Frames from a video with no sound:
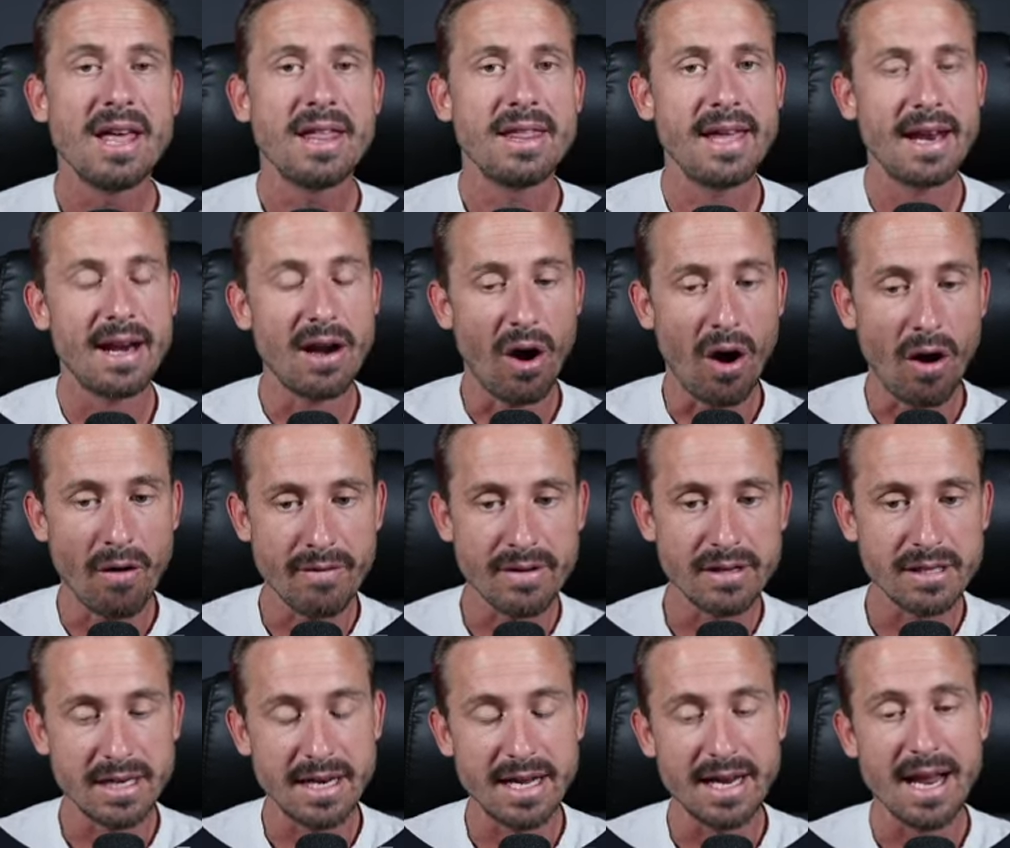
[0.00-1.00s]
then
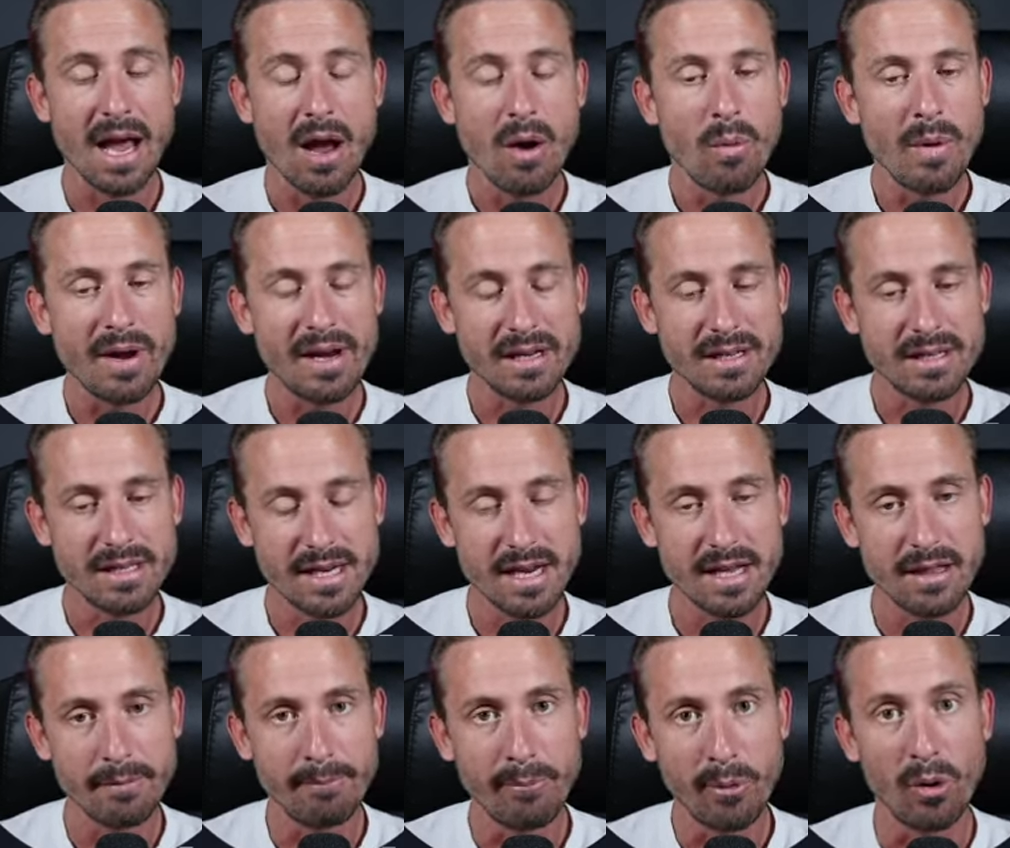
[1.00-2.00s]
obviously we can
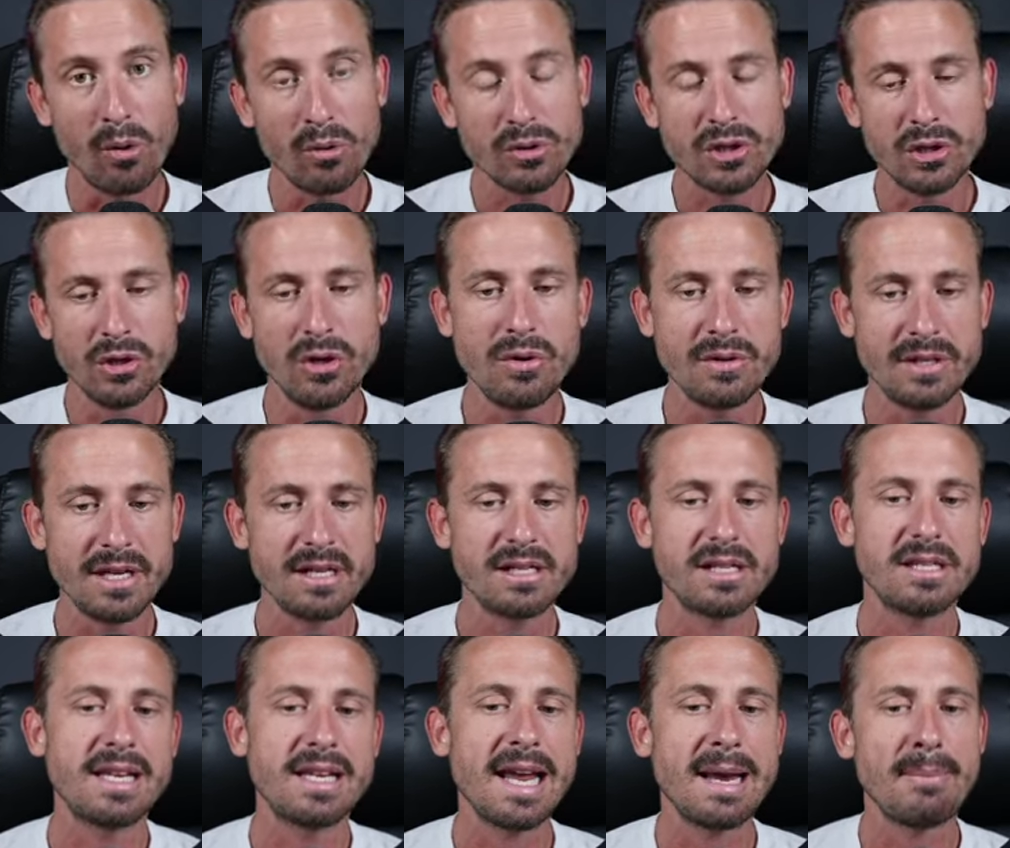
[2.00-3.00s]
see the bulls losing
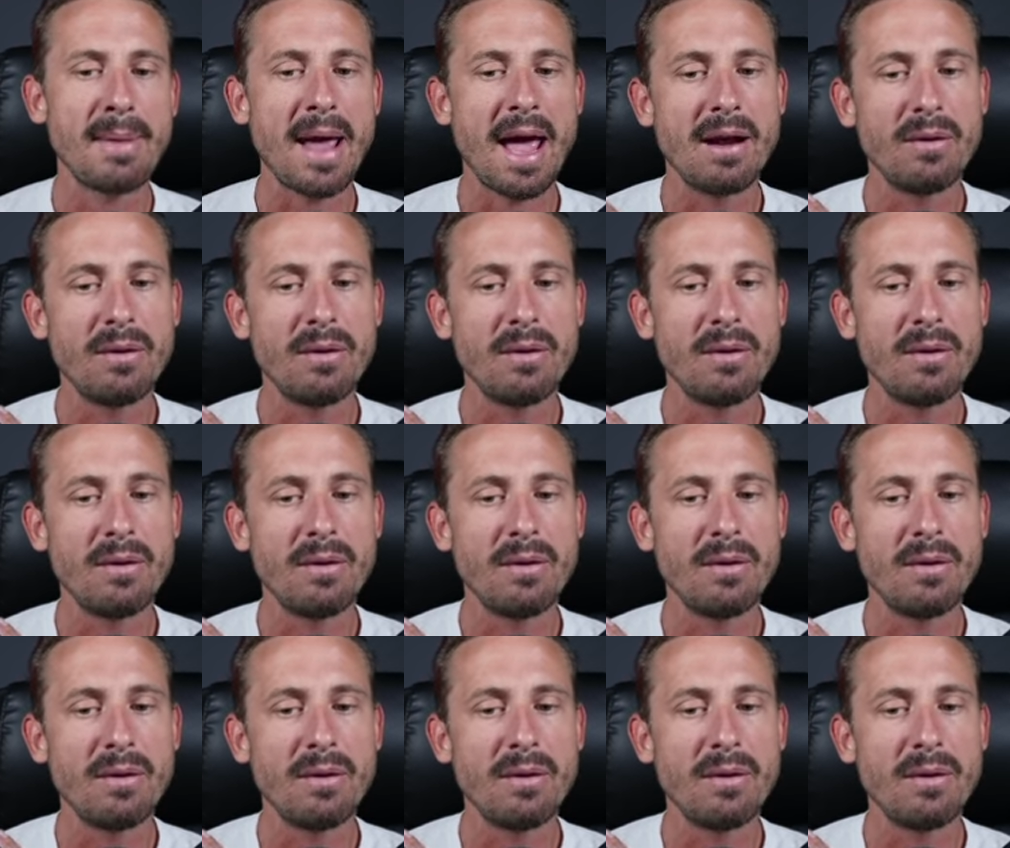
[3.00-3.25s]
steam